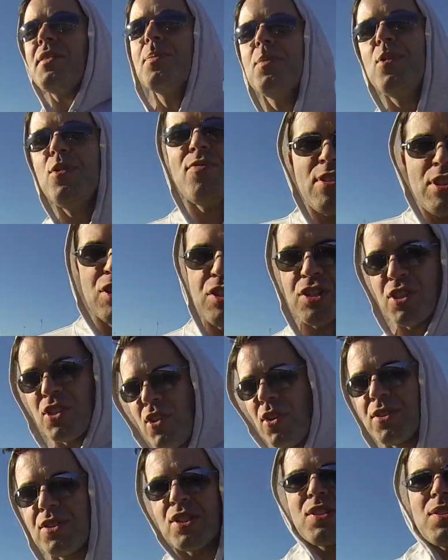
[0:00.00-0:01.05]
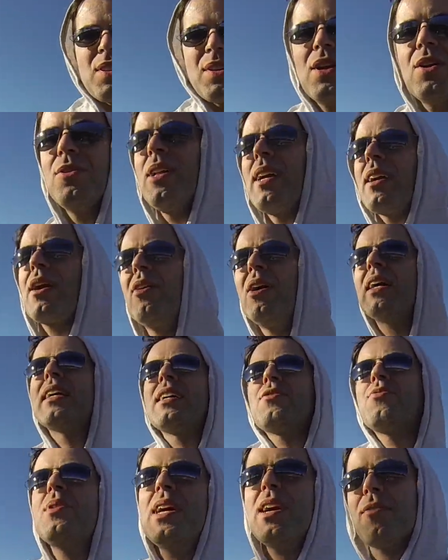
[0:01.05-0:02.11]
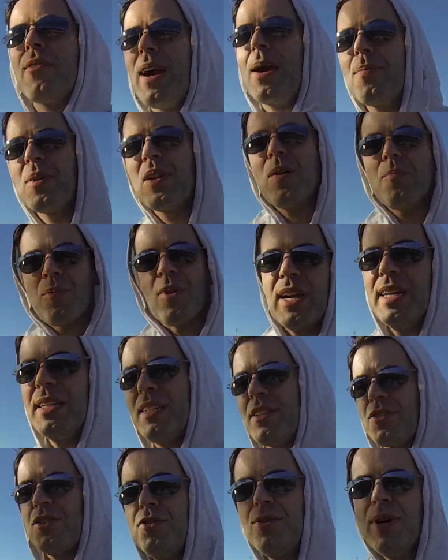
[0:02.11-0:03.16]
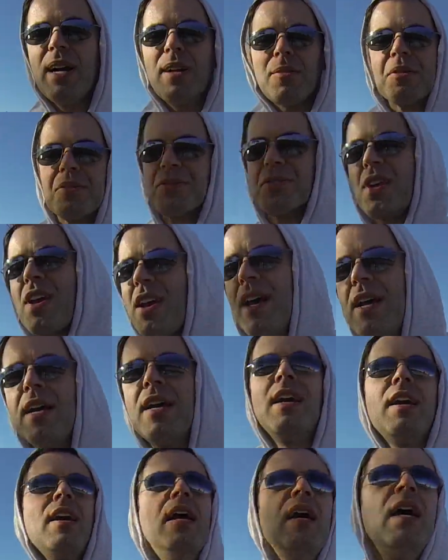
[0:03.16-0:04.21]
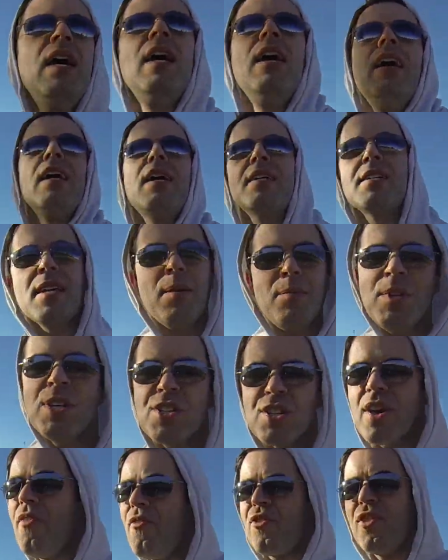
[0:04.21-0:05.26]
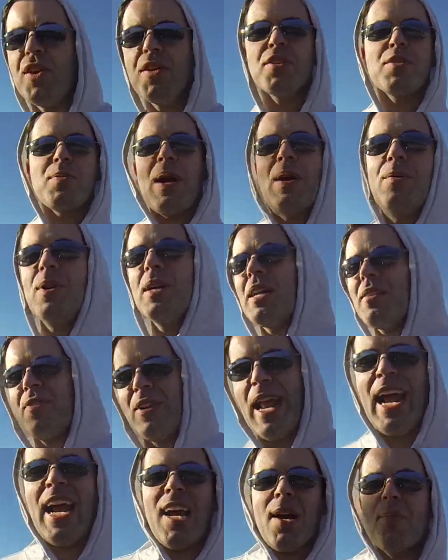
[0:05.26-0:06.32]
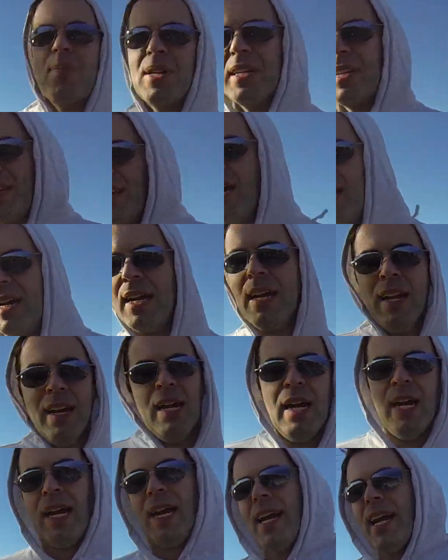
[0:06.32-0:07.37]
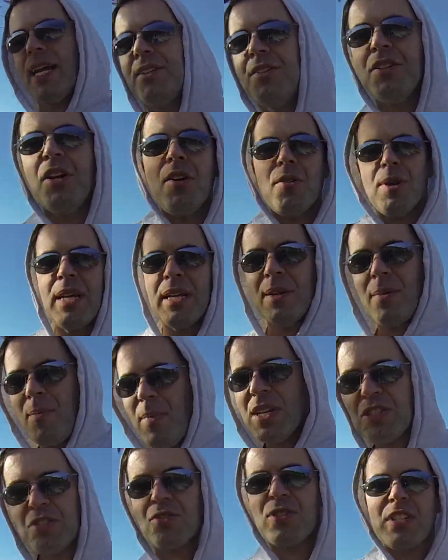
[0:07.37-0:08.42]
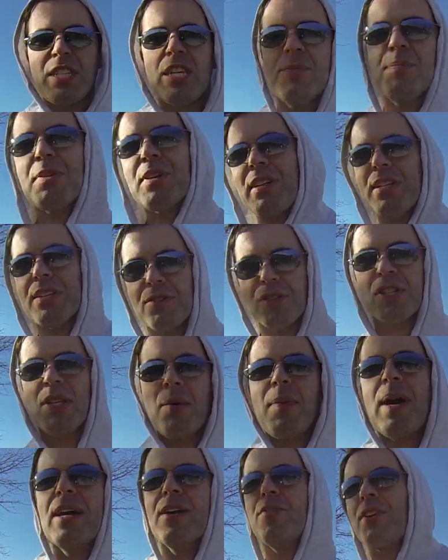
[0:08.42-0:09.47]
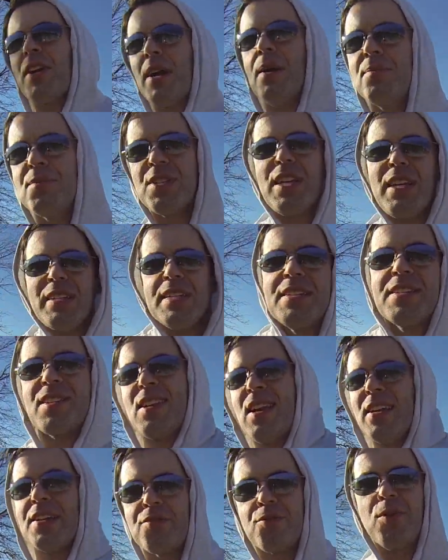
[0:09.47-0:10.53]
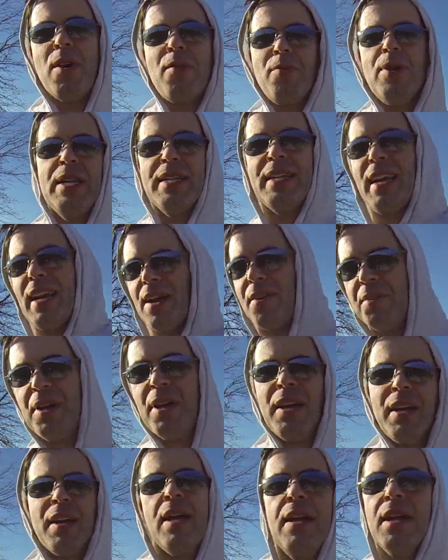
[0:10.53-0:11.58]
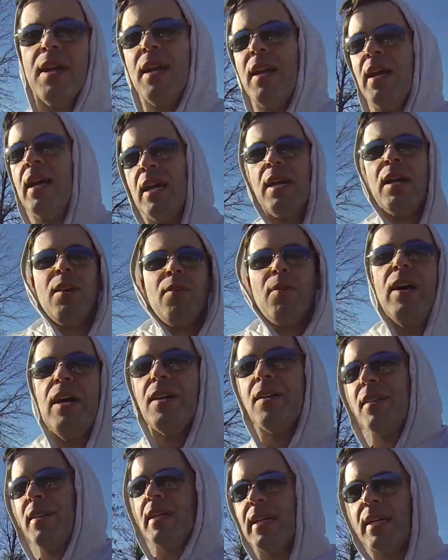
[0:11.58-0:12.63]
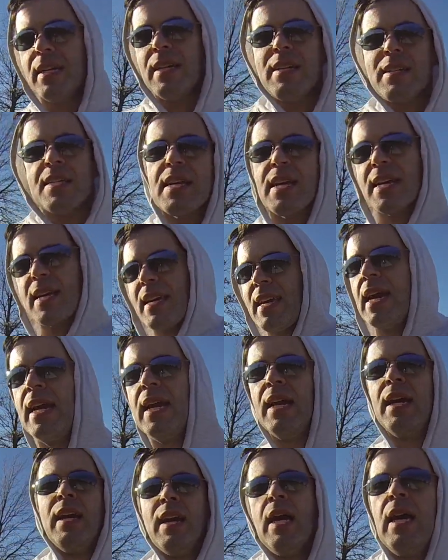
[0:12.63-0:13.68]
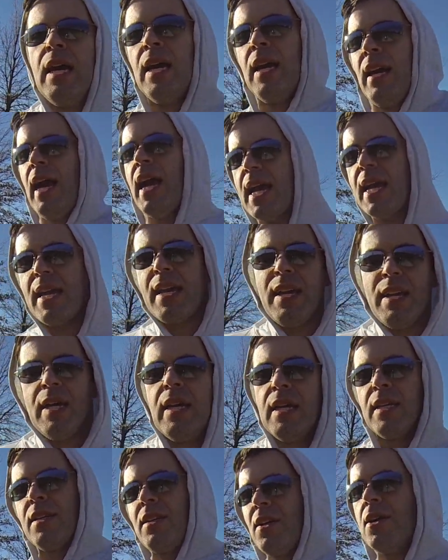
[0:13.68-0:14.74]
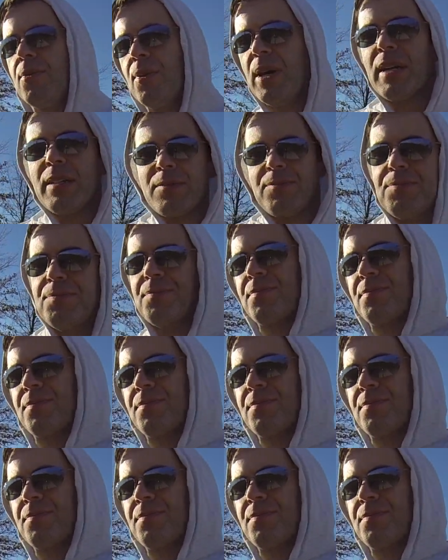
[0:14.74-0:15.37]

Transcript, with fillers: the movie just starts to go like, oh, I guess we gotta wrap it up, we're headed to two hours. Because I'm just confused about what even happened. And you know, in a mystery, typically there's somebody who comes in and says what went down. Well, he's like, hey, you know what?